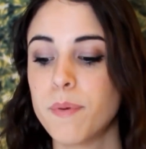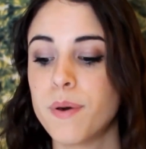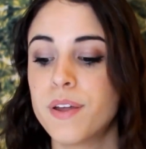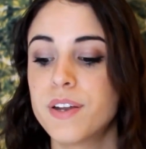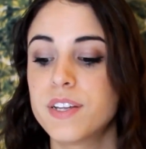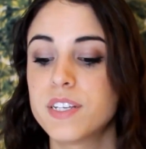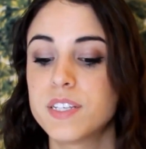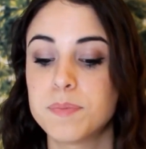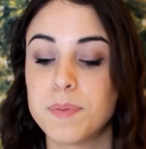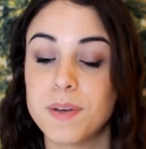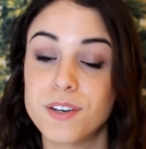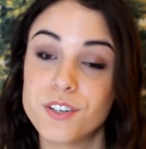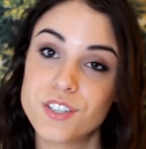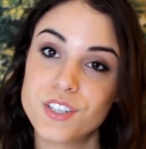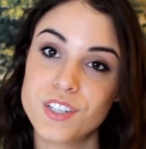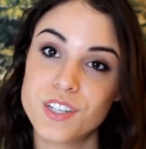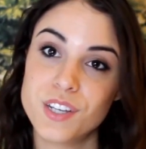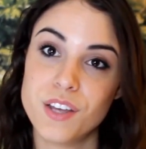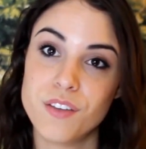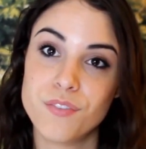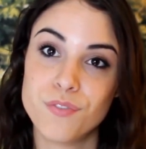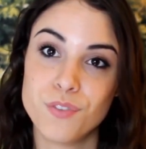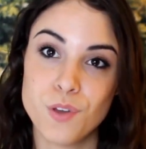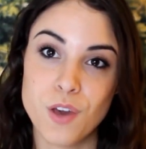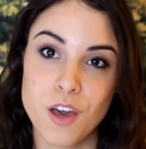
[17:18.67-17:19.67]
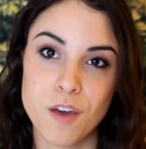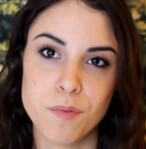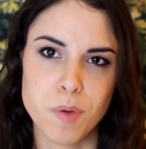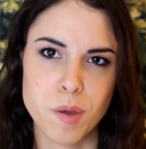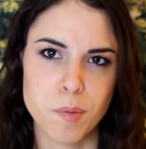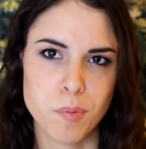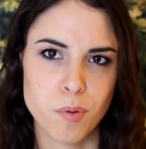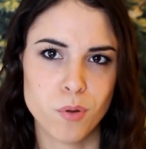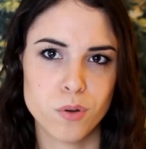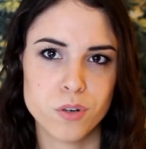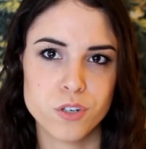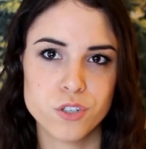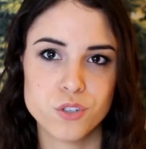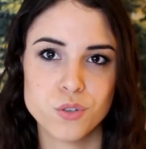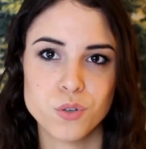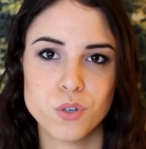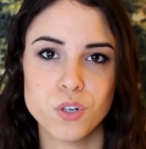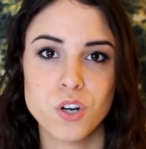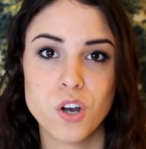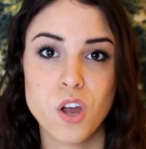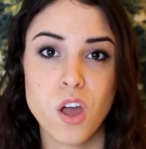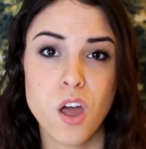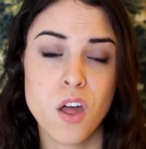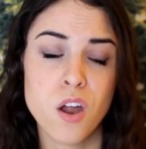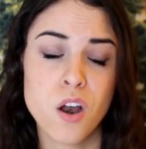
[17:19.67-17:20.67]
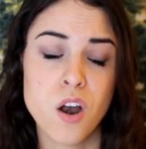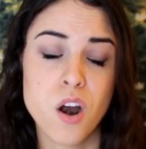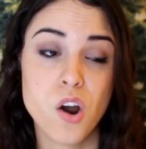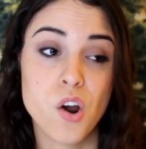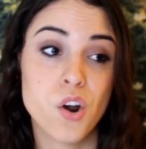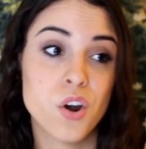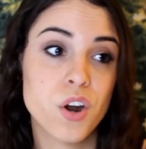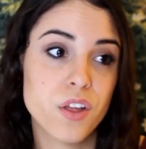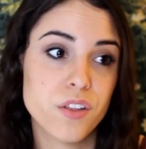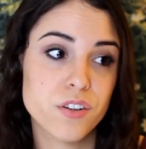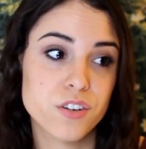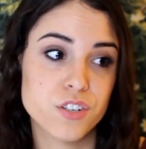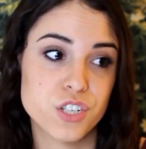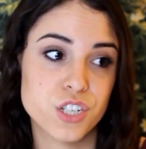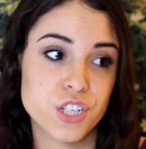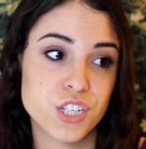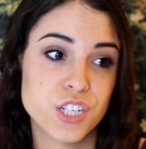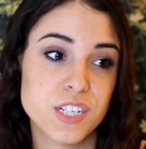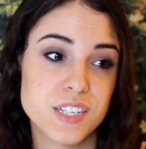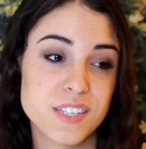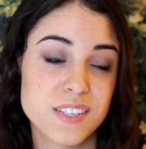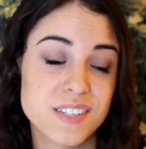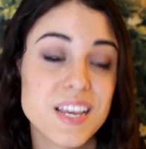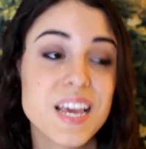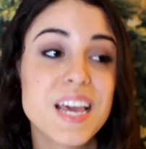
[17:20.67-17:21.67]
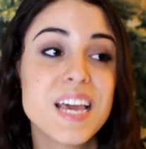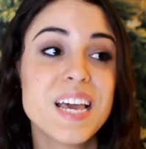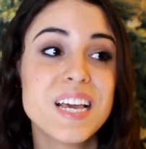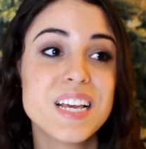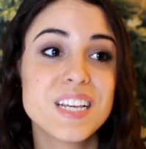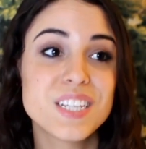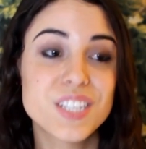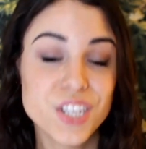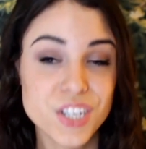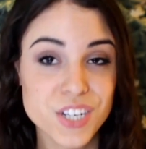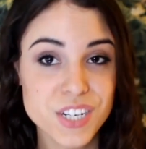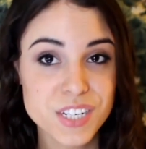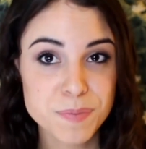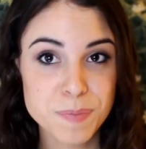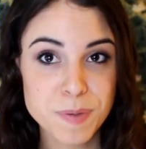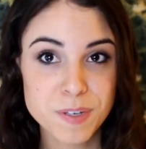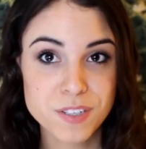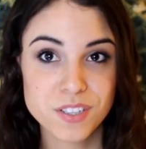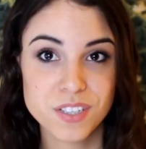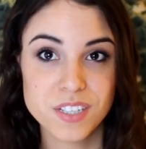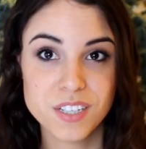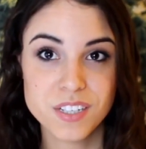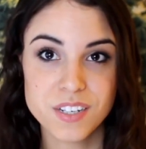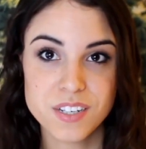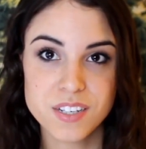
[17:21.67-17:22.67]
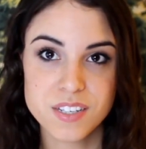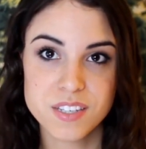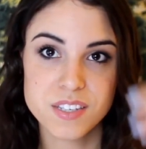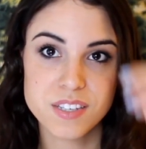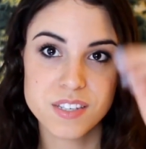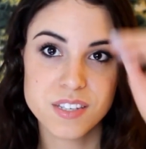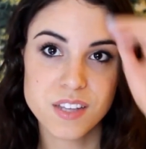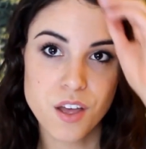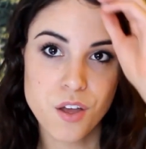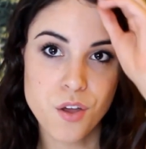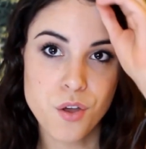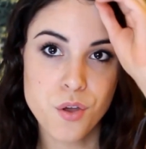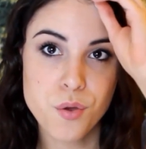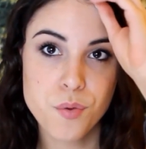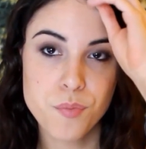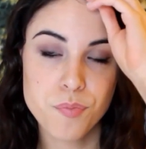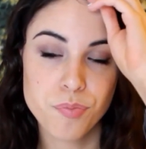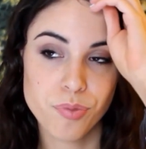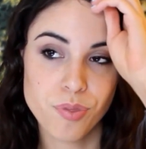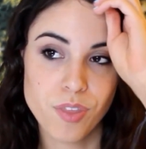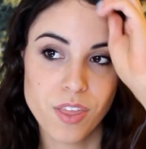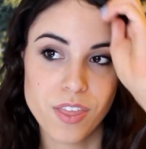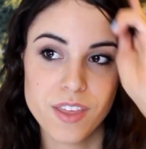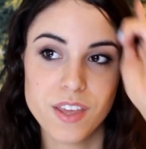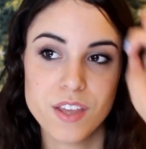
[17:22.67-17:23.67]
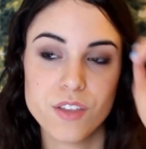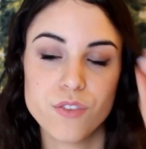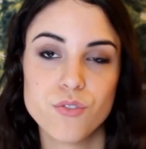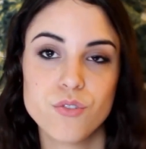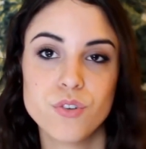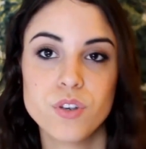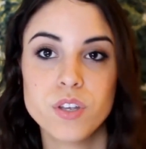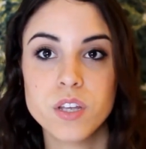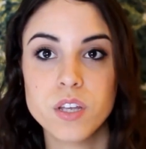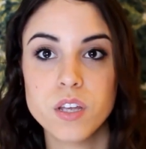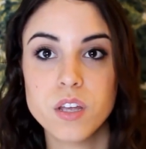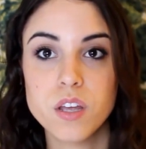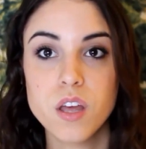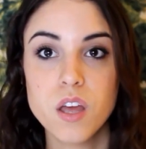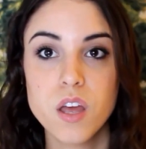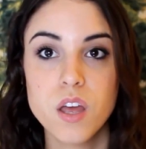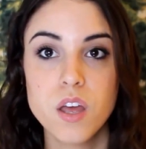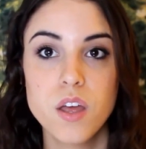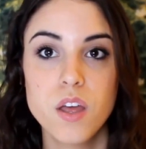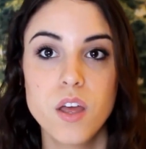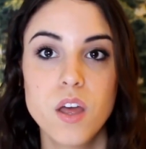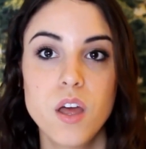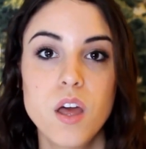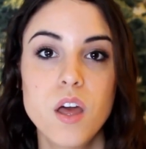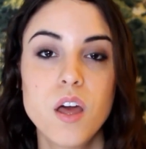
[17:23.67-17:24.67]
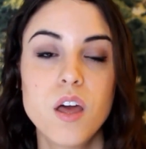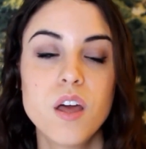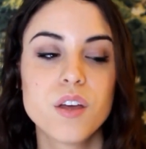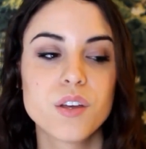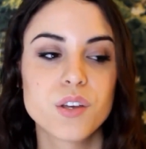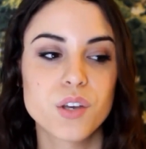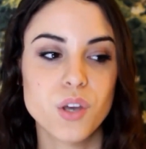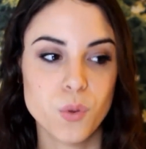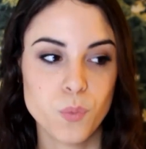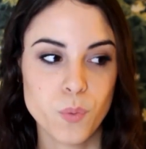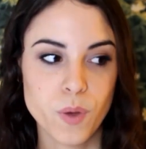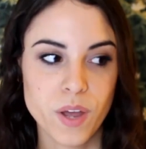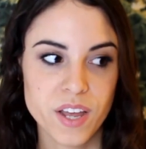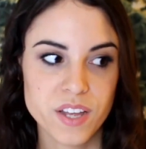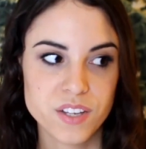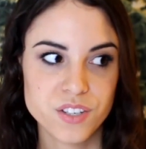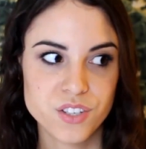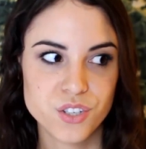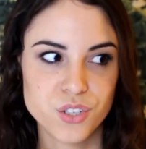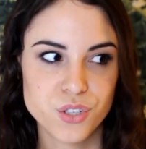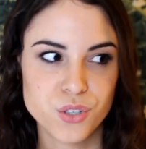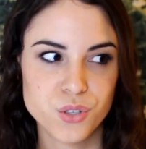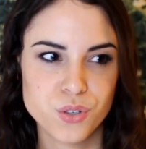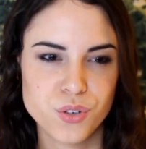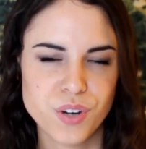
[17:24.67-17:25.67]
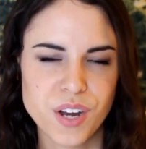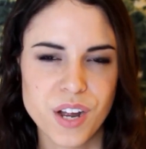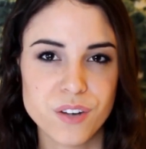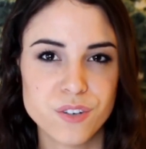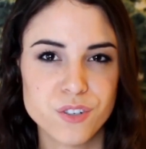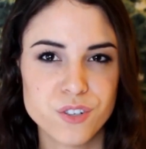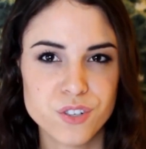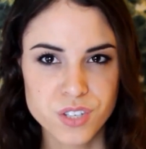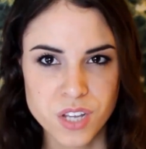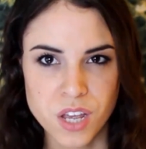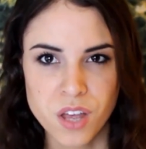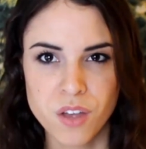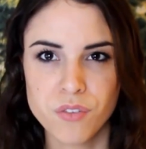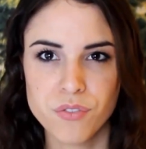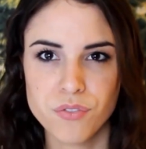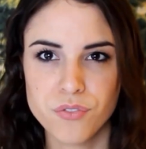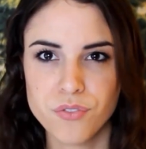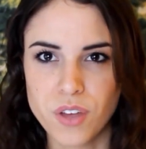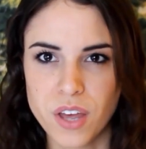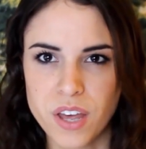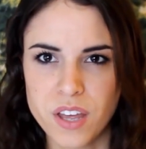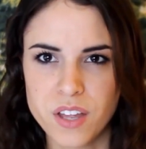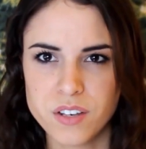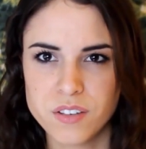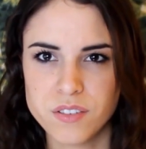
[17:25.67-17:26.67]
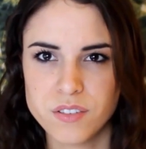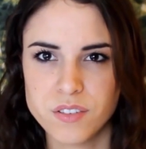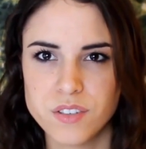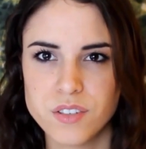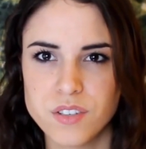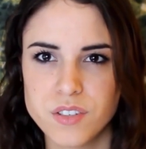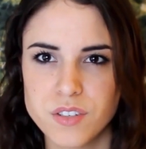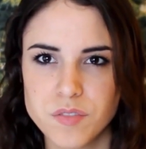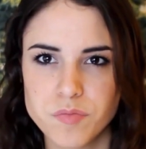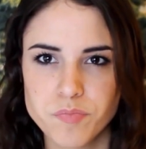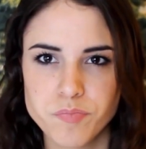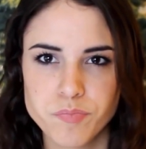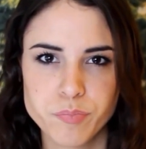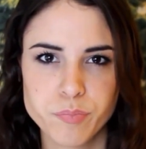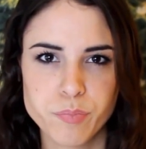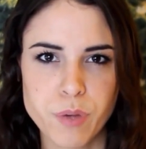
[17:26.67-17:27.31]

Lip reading: But especially if you have bipolar disorder or another serious mental illness, I think it's really a good way to ground yourself and